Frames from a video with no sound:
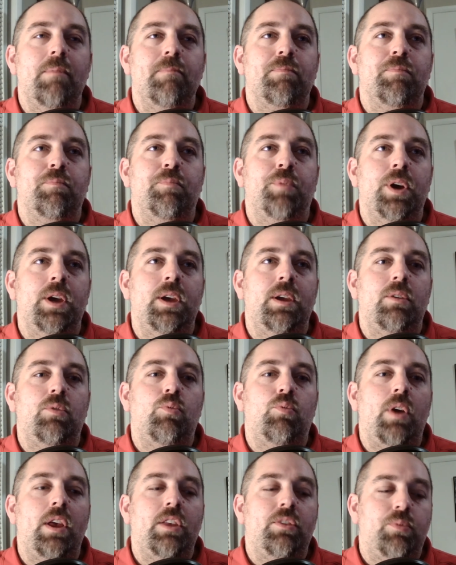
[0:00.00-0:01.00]
But
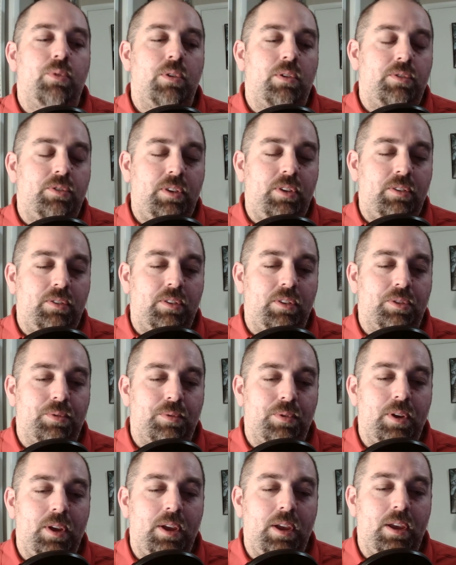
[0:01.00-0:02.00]
Westworld season
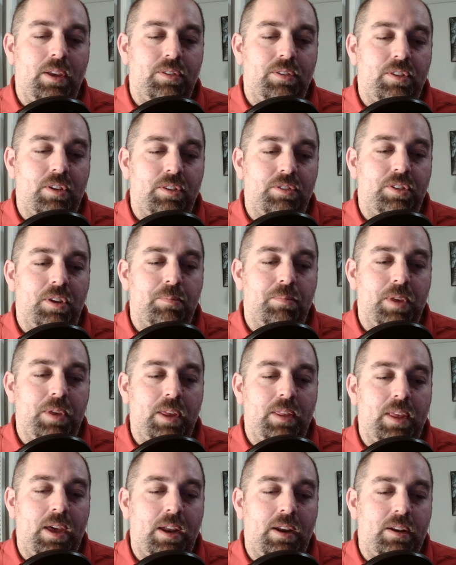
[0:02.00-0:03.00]
3 has done
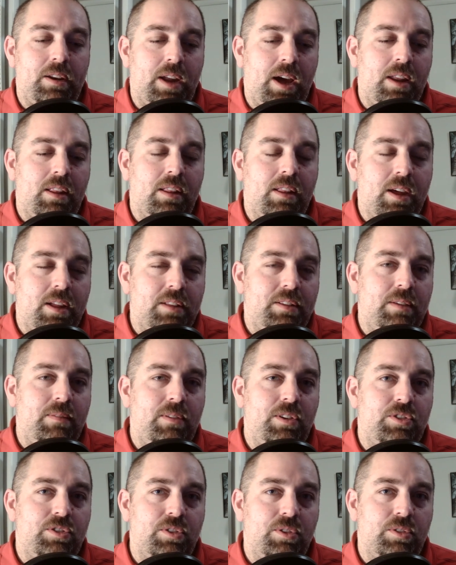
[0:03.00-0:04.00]
something that not a lot of
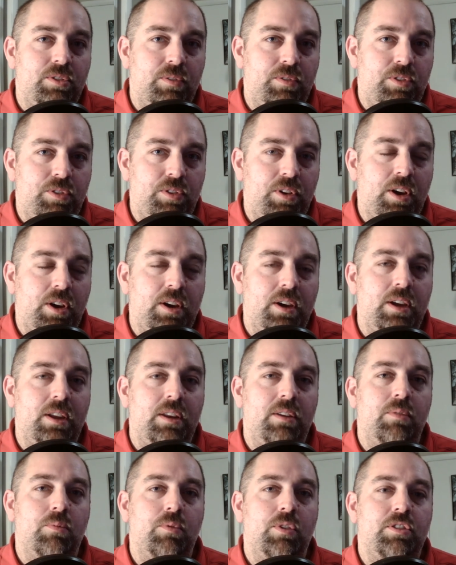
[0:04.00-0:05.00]
TV shows have
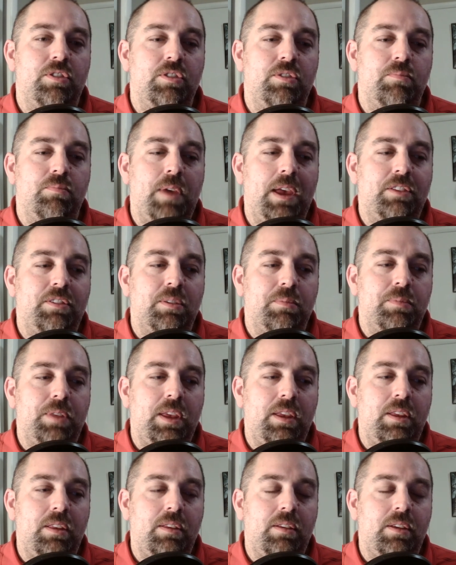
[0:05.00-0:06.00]
done, which is make
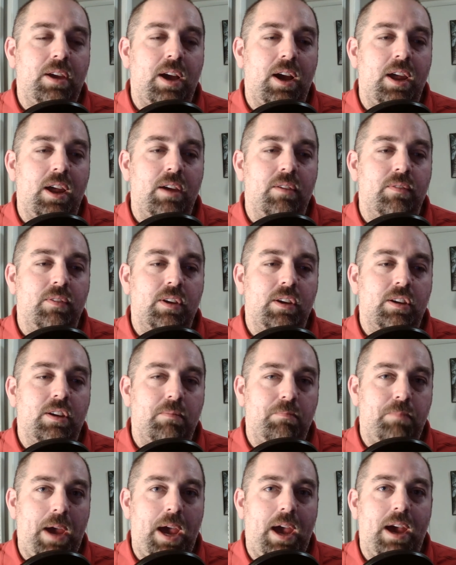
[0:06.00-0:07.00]
something kind of
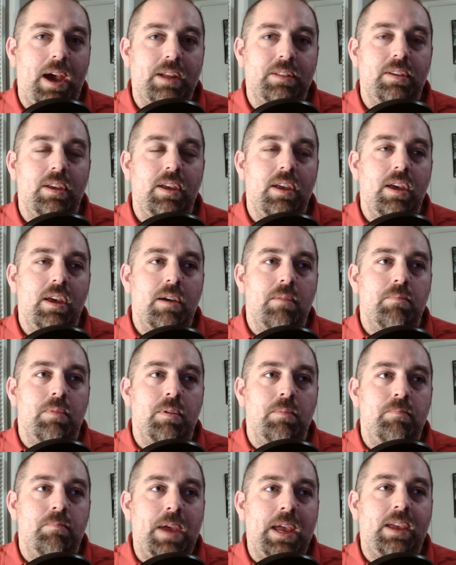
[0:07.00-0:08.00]
compact,
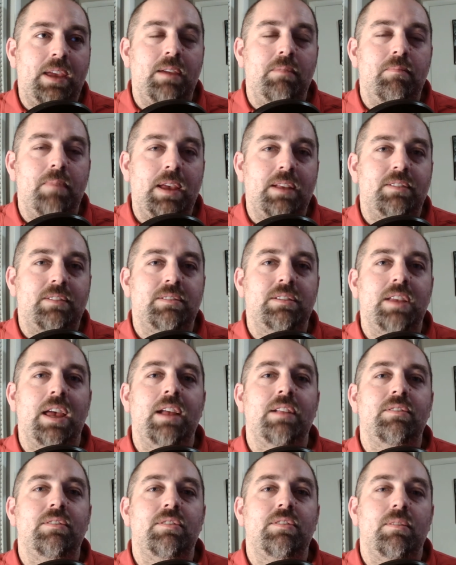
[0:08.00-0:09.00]
but make it make
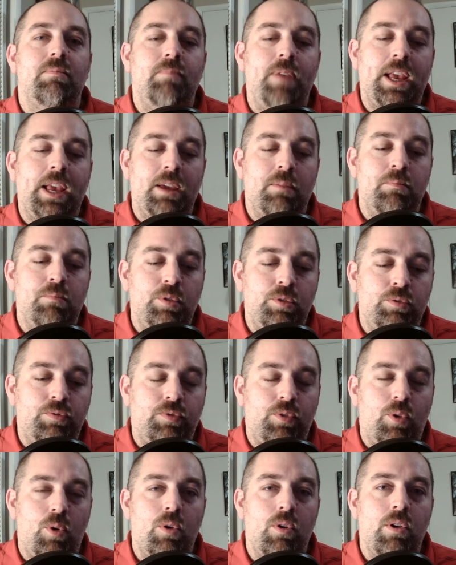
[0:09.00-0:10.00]
sense, make it move
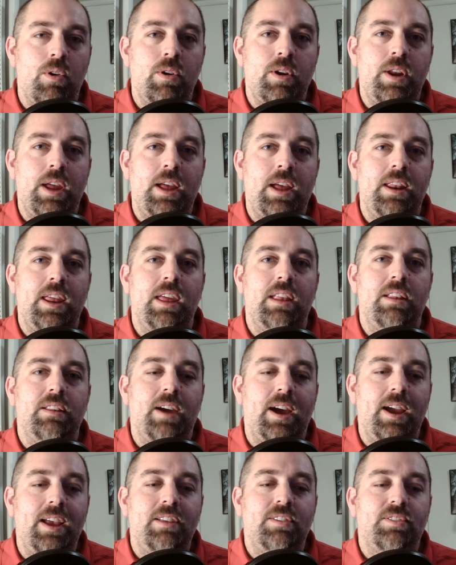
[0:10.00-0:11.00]
forward at a
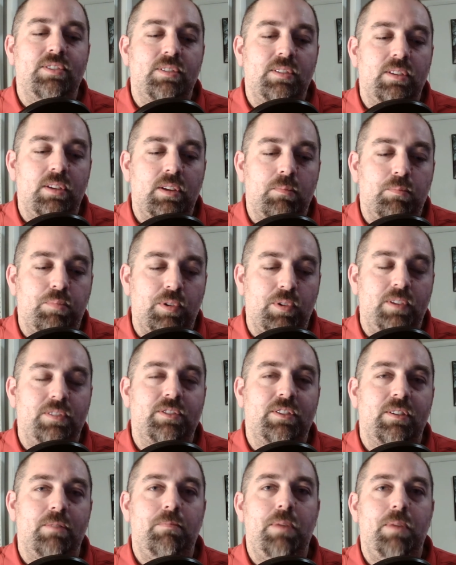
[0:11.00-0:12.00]
nice,
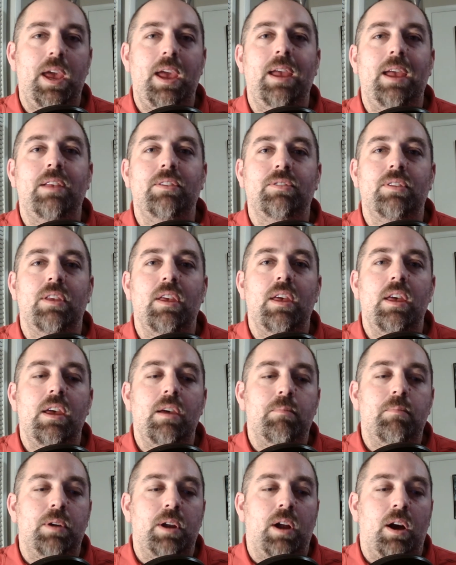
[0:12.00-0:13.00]
brisk pace,
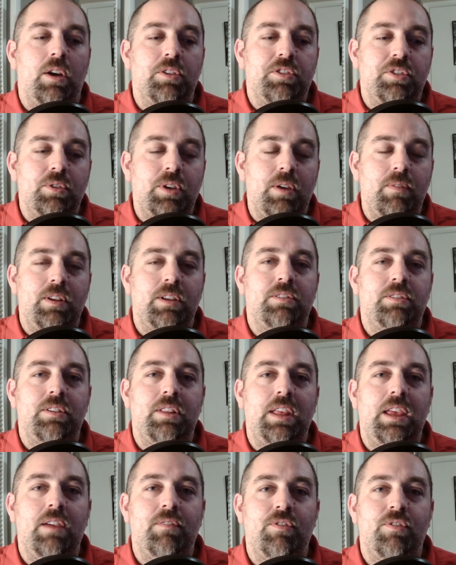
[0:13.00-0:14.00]
but also giving us
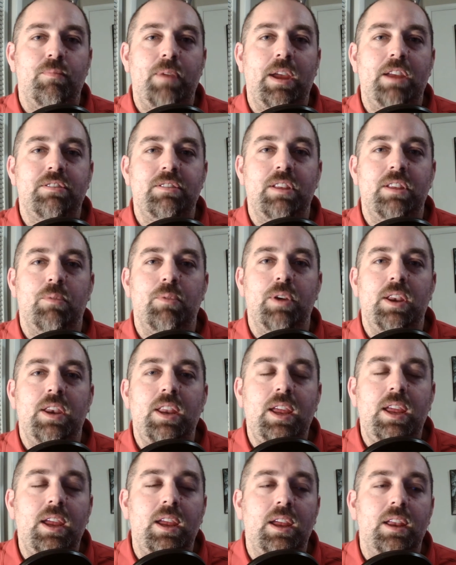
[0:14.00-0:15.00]
the information that we
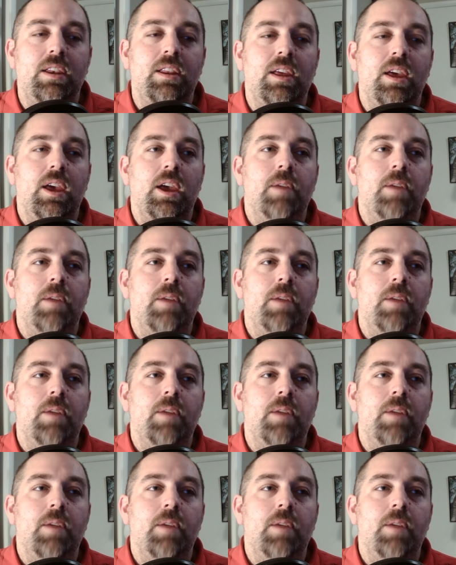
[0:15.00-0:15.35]
need.